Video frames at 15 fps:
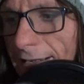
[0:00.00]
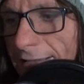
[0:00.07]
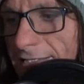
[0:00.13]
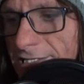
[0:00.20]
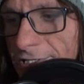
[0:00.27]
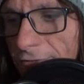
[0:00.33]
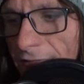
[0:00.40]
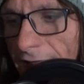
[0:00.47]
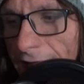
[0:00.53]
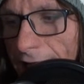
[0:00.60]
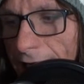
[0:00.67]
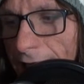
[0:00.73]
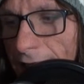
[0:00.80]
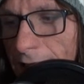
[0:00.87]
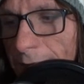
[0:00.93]
And so they
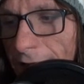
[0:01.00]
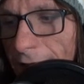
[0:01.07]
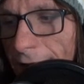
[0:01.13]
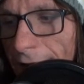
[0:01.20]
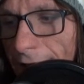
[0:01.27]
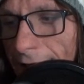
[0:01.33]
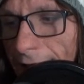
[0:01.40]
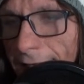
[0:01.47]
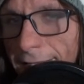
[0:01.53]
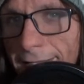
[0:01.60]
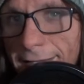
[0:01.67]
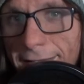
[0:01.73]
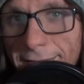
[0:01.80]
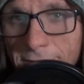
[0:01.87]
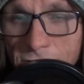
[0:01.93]
hear about uh,
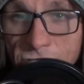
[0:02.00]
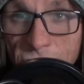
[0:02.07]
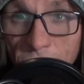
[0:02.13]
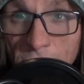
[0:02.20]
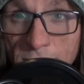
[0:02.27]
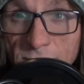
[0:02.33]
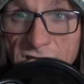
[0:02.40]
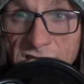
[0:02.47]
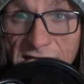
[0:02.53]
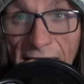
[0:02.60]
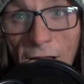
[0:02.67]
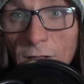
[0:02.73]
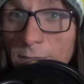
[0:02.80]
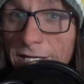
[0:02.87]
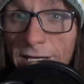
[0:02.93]
the germ
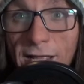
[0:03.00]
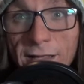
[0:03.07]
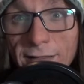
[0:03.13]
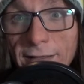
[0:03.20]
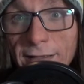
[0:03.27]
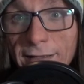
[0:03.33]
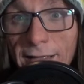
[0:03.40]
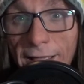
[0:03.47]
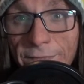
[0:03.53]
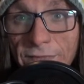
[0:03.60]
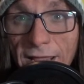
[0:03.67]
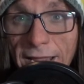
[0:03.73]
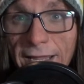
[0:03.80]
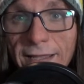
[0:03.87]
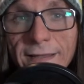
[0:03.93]
salmonella and
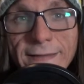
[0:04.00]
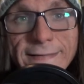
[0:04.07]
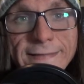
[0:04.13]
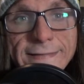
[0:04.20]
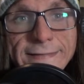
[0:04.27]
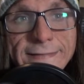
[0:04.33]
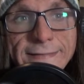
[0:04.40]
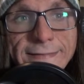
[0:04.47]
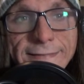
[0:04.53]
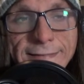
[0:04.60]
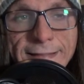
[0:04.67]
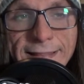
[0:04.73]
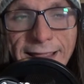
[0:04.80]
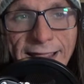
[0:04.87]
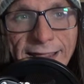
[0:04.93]
they,
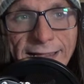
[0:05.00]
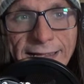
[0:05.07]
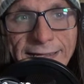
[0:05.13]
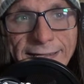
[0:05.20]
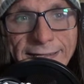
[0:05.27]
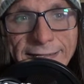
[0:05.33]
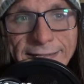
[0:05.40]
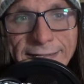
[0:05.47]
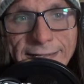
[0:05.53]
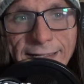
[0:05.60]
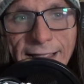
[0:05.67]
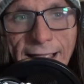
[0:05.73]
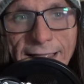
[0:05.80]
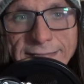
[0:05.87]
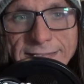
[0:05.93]
they, uh,
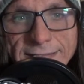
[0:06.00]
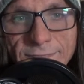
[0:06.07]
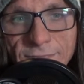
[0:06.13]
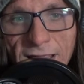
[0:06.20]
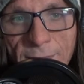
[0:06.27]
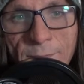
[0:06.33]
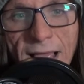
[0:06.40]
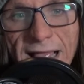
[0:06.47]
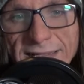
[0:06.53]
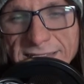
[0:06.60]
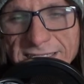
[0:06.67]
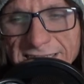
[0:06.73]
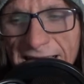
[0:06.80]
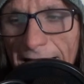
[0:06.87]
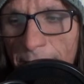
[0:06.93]
had they met
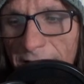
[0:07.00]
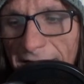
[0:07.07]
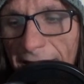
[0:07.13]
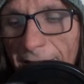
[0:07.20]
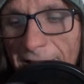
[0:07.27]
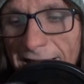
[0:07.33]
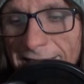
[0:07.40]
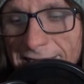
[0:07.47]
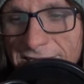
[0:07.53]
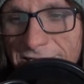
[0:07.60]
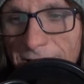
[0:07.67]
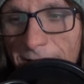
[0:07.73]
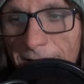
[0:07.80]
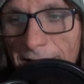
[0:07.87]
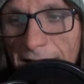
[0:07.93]
Sam and Ella at the
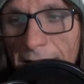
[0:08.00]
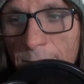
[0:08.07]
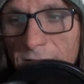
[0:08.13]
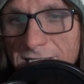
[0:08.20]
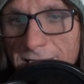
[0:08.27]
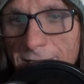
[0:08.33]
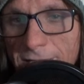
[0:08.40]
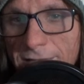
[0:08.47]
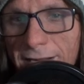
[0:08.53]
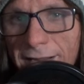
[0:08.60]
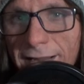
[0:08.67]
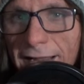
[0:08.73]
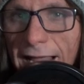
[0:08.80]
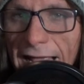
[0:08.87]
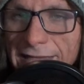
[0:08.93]
start of the episode
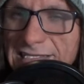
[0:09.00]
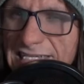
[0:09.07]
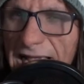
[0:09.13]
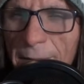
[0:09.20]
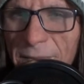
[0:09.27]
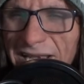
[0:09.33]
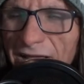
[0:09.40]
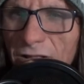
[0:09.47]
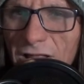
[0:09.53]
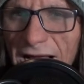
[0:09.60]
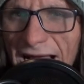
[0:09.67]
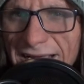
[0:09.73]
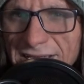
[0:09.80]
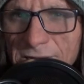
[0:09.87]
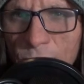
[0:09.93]
and Sam and Ella
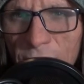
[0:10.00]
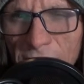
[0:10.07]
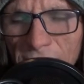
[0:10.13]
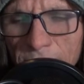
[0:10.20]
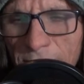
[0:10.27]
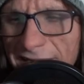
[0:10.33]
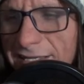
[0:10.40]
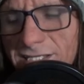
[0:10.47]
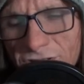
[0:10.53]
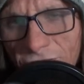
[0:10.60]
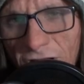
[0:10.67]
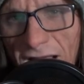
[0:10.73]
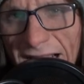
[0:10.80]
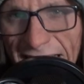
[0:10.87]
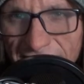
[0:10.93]
acting weird because they're
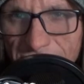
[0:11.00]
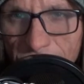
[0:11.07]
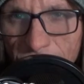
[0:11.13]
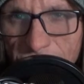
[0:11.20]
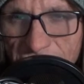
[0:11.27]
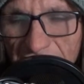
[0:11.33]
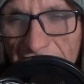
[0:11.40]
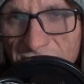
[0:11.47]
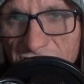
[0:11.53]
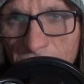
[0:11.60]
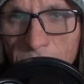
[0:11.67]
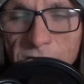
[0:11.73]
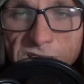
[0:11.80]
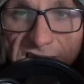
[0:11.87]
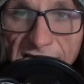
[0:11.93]
not actual chefs they're
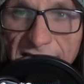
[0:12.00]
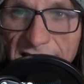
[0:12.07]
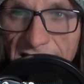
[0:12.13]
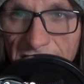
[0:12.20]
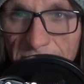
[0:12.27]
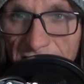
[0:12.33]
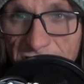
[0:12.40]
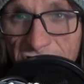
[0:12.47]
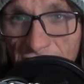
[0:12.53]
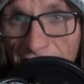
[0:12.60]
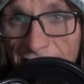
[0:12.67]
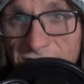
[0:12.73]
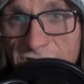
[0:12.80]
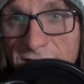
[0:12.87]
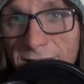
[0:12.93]
pretending to be
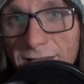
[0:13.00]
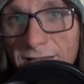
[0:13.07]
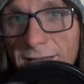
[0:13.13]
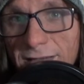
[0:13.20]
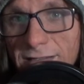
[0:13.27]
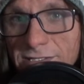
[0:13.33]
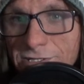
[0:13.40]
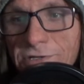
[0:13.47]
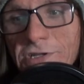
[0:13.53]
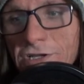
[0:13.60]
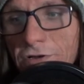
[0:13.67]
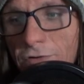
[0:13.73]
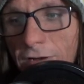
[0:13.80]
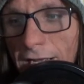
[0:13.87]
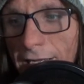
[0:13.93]
chefs to
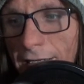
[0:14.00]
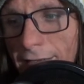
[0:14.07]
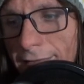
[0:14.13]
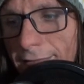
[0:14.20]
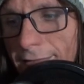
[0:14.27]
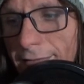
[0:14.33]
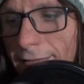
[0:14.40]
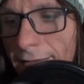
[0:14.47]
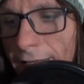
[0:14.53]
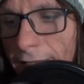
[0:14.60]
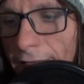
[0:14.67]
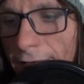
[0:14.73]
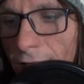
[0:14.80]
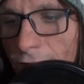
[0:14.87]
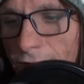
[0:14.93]
do uh
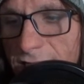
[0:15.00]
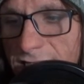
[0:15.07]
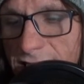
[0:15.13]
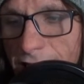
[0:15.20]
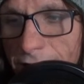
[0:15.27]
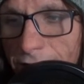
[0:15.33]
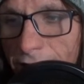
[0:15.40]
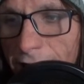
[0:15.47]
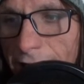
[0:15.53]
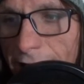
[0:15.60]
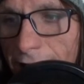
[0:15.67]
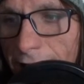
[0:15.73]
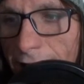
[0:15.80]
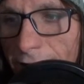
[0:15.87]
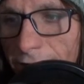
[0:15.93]
you know the secret
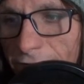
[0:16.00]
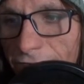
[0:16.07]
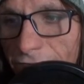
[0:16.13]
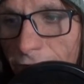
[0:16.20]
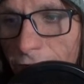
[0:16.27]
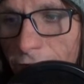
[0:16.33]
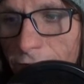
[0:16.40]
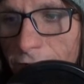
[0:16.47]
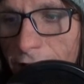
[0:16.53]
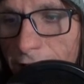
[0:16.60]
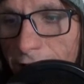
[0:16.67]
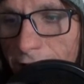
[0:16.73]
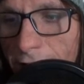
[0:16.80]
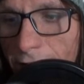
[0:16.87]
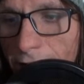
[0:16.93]
uh food
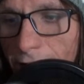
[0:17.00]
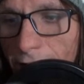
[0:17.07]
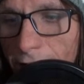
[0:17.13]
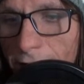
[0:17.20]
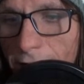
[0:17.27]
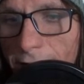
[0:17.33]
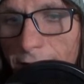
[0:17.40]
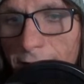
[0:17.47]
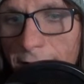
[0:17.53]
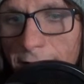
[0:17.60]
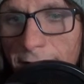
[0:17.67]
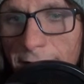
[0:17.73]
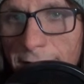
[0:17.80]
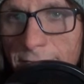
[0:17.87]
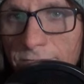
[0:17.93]
uh, uh
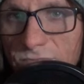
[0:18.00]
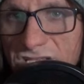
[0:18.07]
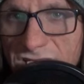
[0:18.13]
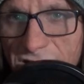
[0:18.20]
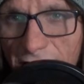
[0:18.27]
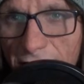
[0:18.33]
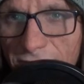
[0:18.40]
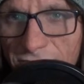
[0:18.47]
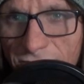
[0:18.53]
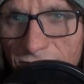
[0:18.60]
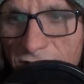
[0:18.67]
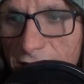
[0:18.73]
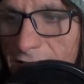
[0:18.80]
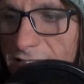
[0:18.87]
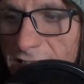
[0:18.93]
stuff
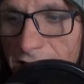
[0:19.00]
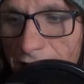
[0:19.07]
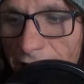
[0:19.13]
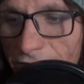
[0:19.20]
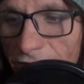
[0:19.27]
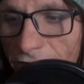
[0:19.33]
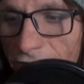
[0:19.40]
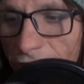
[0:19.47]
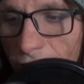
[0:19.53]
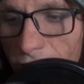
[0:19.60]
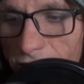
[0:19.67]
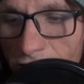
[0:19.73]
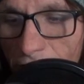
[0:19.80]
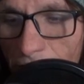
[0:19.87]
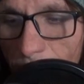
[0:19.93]
to see if the
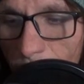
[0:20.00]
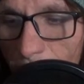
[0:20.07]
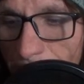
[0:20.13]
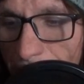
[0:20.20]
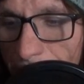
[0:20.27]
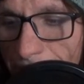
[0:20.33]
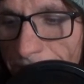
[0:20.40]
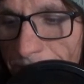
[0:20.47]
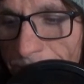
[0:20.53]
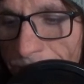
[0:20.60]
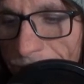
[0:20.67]
food's good or whatnot.